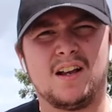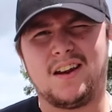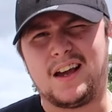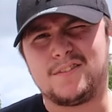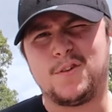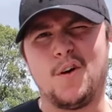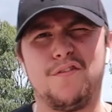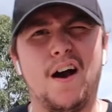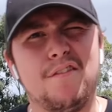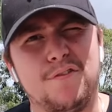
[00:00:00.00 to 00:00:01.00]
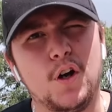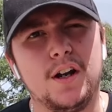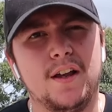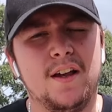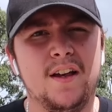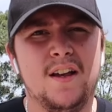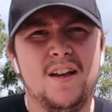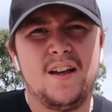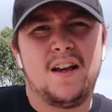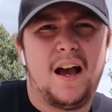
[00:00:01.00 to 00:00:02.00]
like 4 or 5 foot,
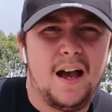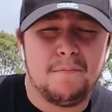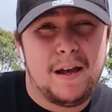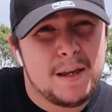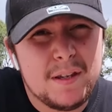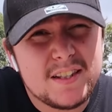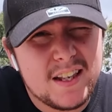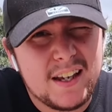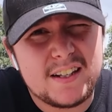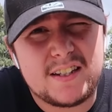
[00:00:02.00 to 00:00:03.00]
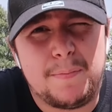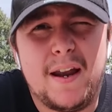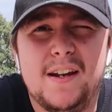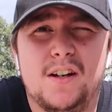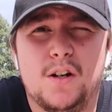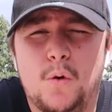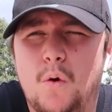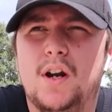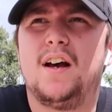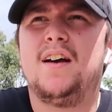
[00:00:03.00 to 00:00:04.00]
maybe 6, depending on the
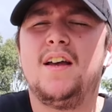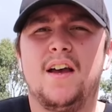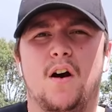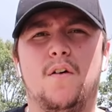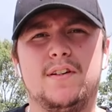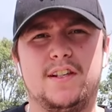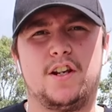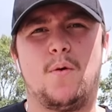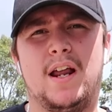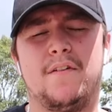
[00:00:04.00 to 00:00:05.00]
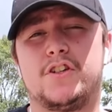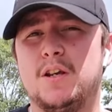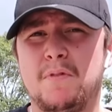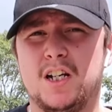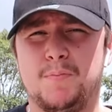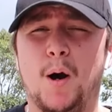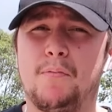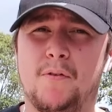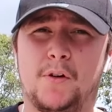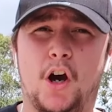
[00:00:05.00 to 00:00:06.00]
quarter. Obviously you don't want to have too much pop
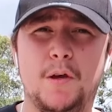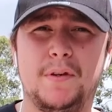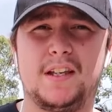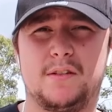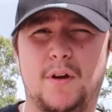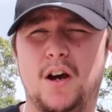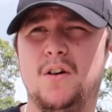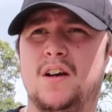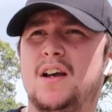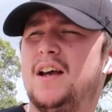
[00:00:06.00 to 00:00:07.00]
from coping as well.